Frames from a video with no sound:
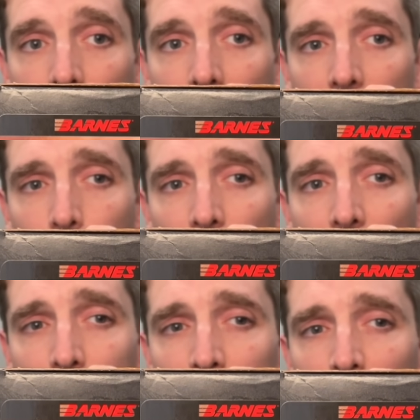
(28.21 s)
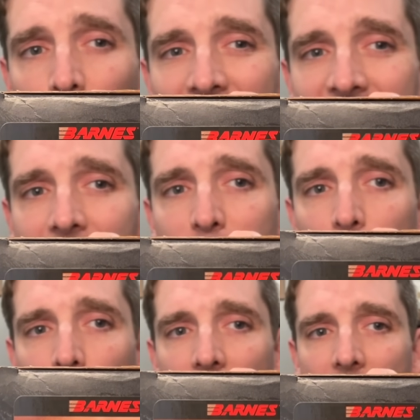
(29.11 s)
line with a 127
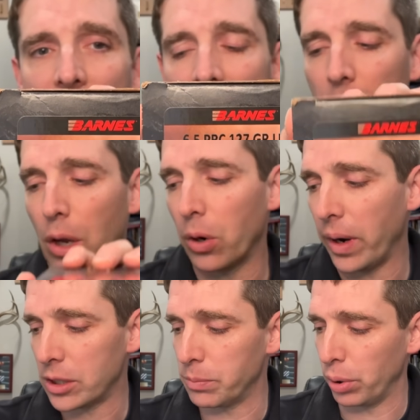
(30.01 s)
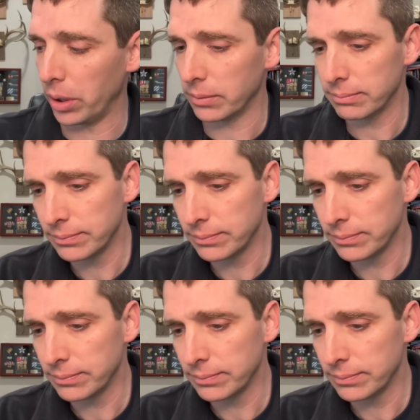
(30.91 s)
grain LRX bullet.